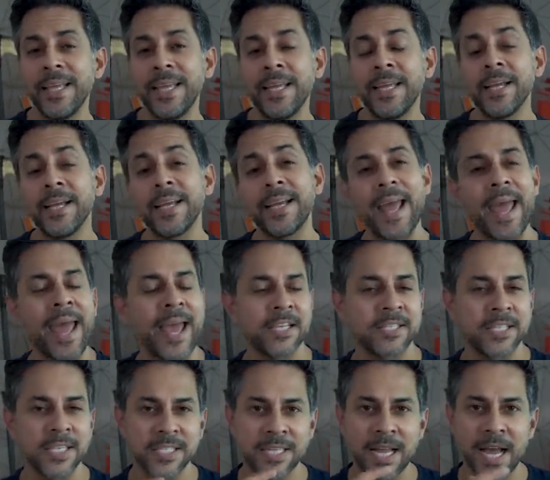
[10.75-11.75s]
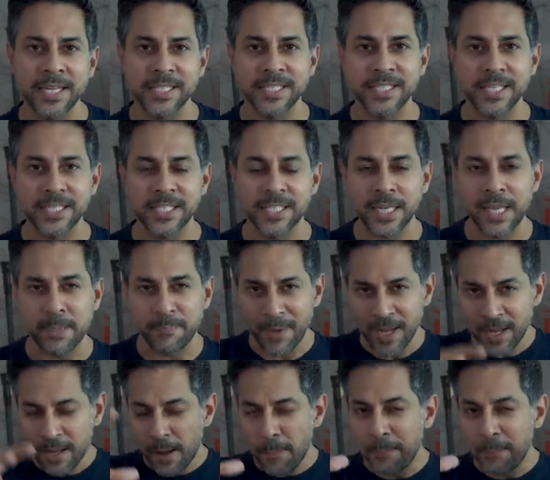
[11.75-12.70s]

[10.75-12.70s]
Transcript: eating, exercise, sleep,